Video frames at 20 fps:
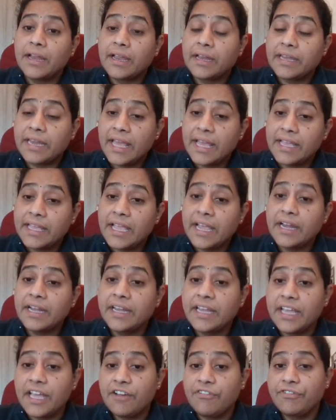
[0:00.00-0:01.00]
taking
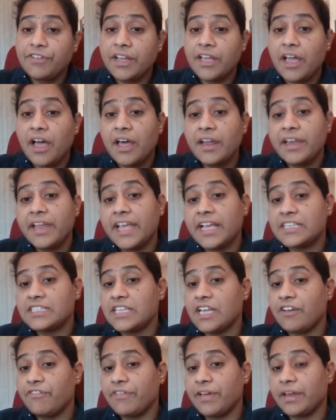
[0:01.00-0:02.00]
DFT on x
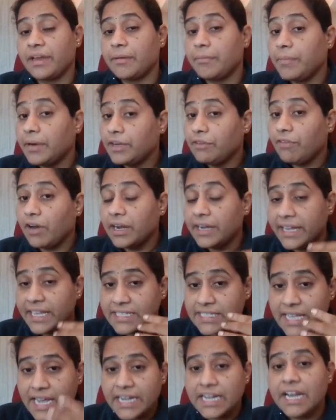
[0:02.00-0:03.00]
of n. But what
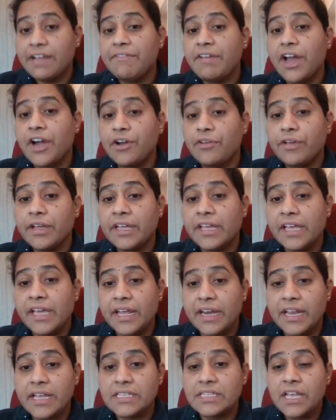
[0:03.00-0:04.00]
exactly we are doing
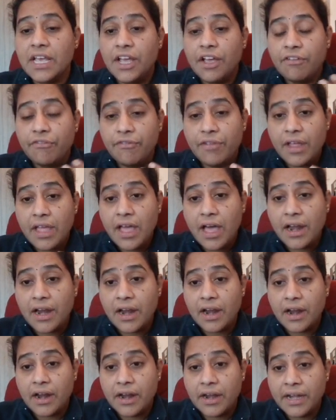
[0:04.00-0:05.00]
here is, we are
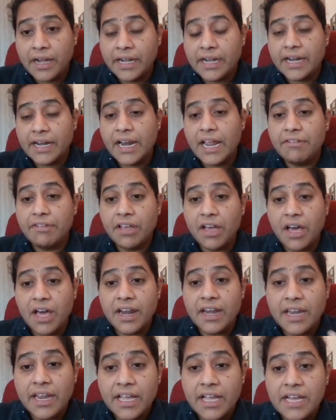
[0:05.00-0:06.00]
retrieving or
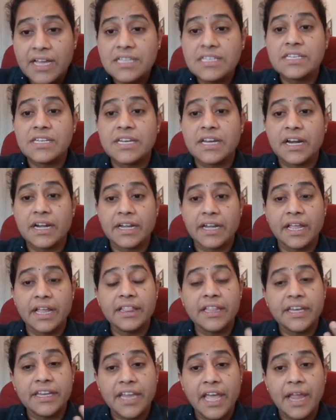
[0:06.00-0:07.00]
reconstructing
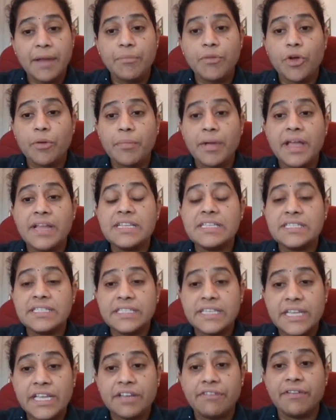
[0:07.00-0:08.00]
the time domain
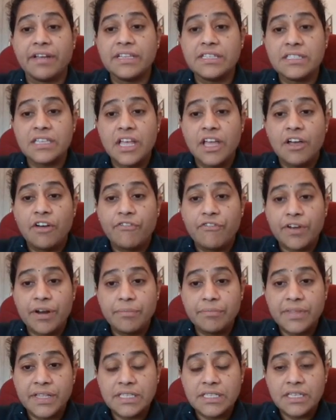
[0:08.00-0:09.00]
sequence
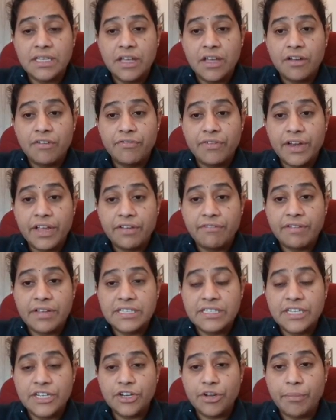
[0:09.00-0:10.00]
from this
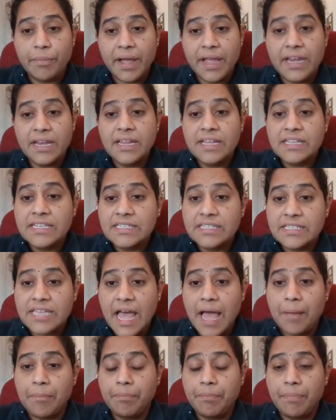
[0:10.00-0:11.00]
frequency domain
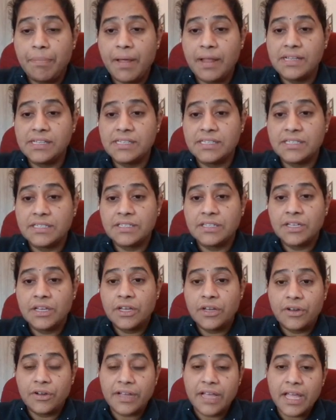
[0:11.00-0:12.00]
samples.
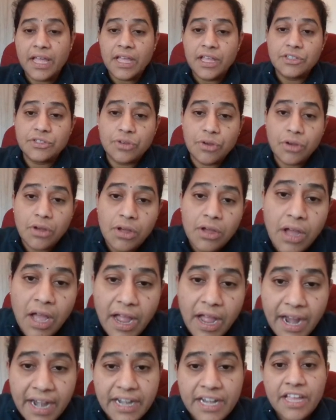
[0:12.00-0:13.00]
Okay, so
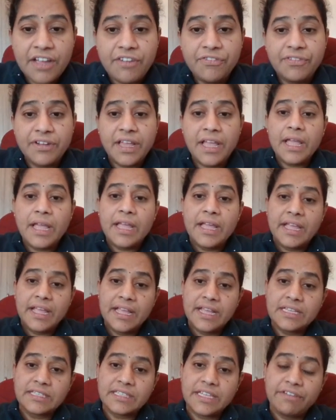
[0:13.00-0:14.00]
IDFT
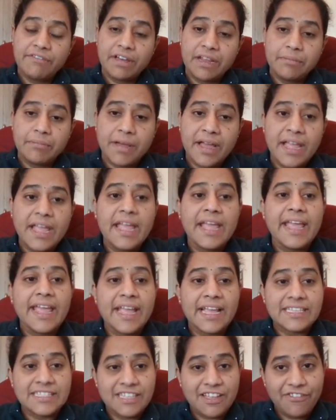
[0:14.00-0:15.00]
is given by
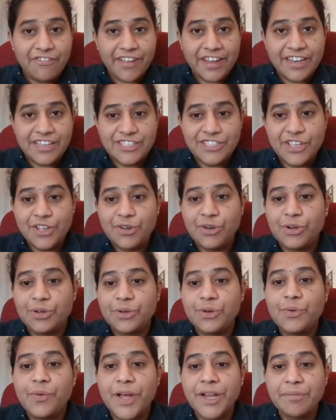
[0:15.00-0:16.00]
x of n is equal
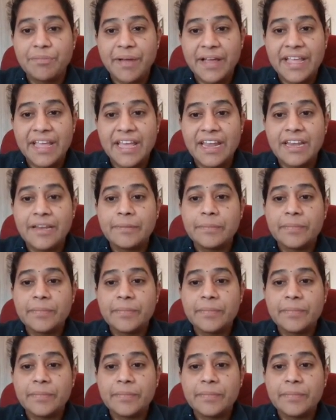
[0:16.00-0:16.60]
to 1 by n,